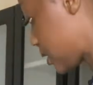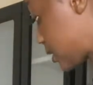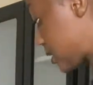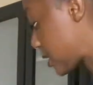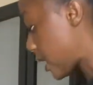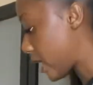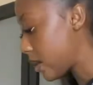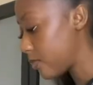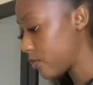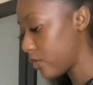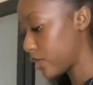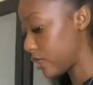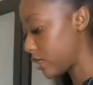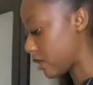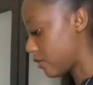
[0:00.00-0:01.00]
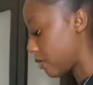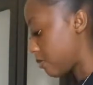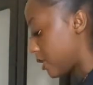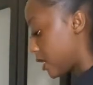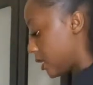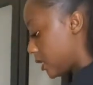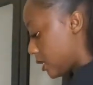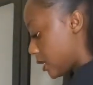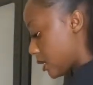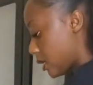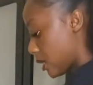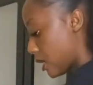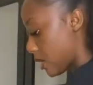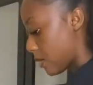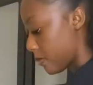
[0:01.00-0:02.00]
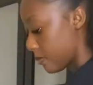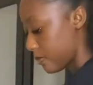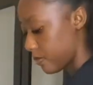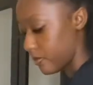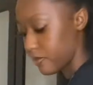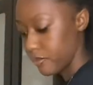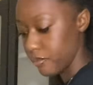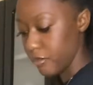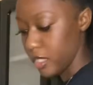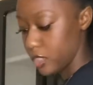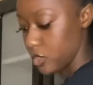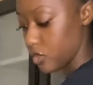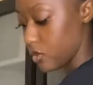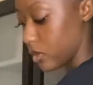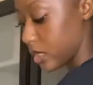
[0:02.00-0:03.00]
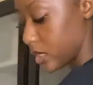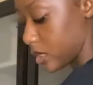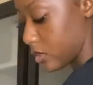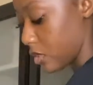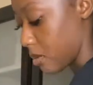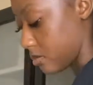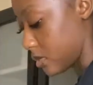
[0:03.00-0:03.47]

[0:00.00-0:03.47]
this time with the remaining meat sauce.